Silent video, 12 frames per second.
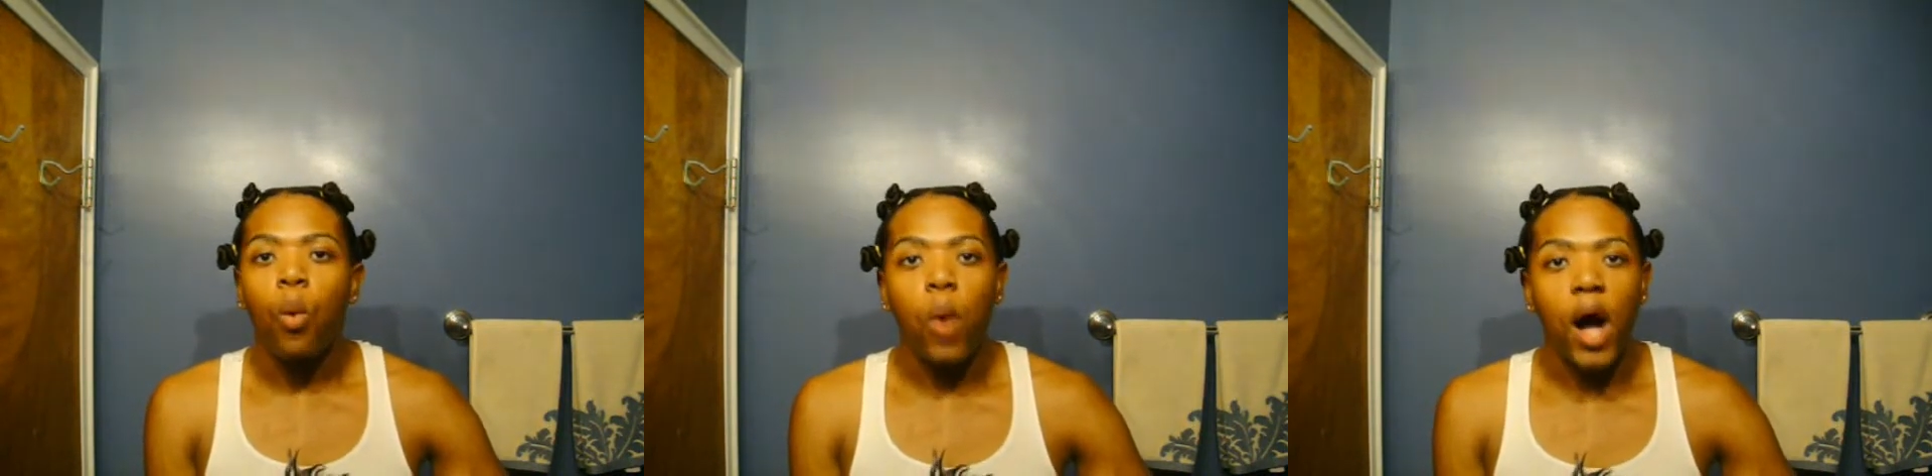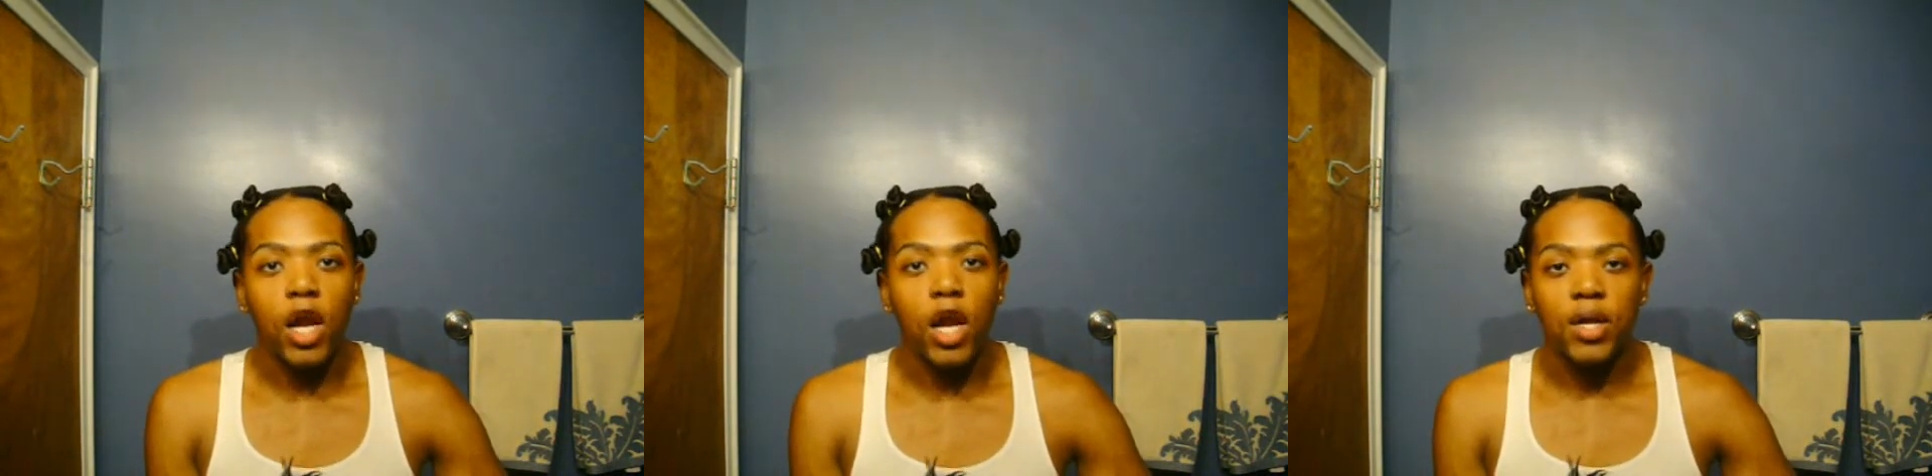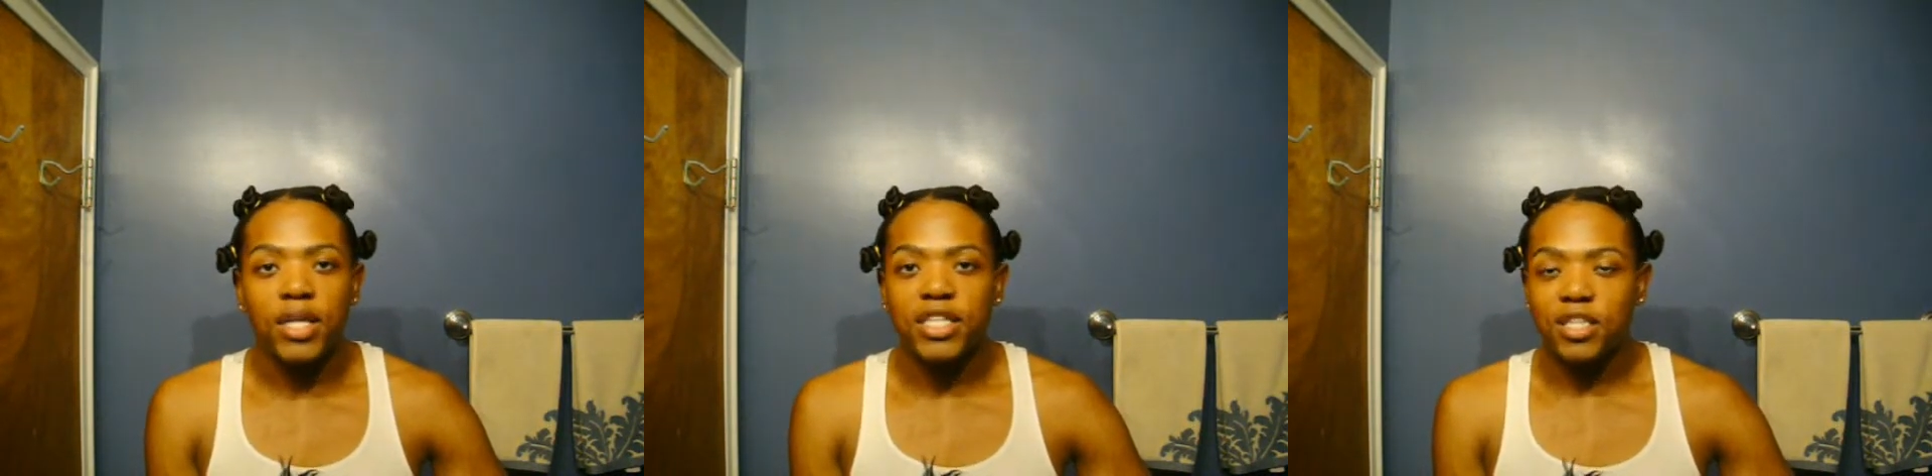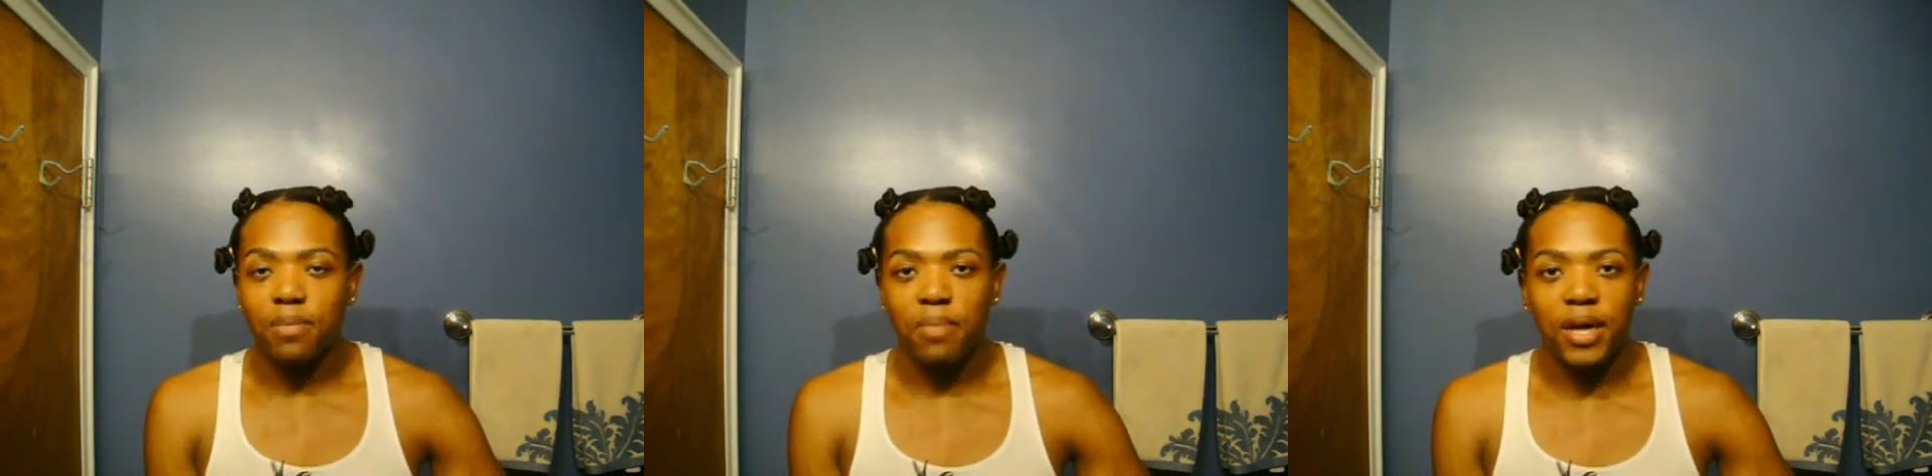Water
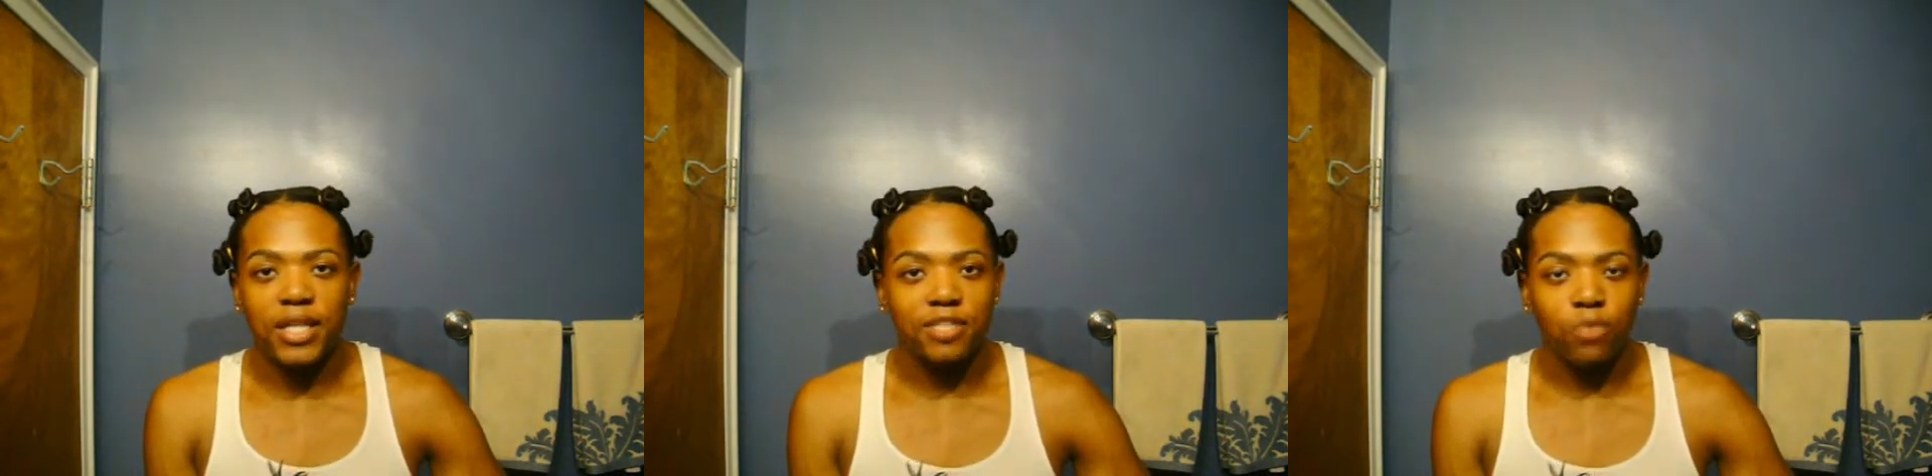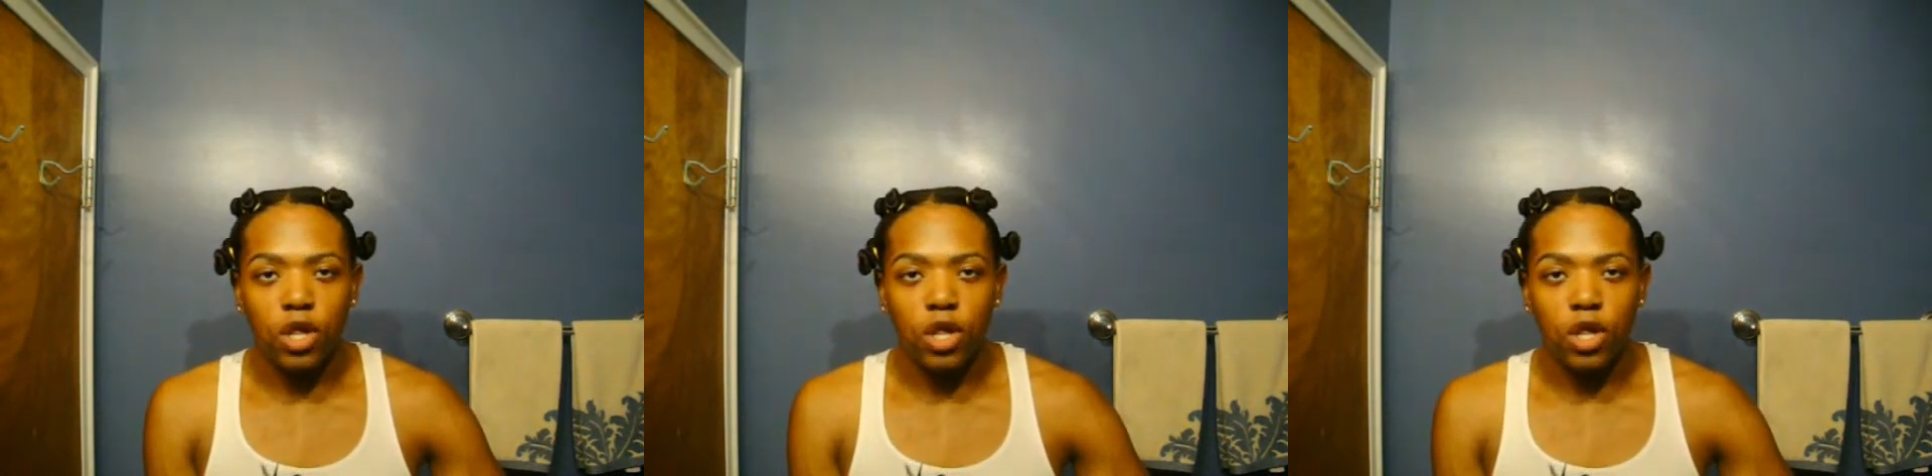is the best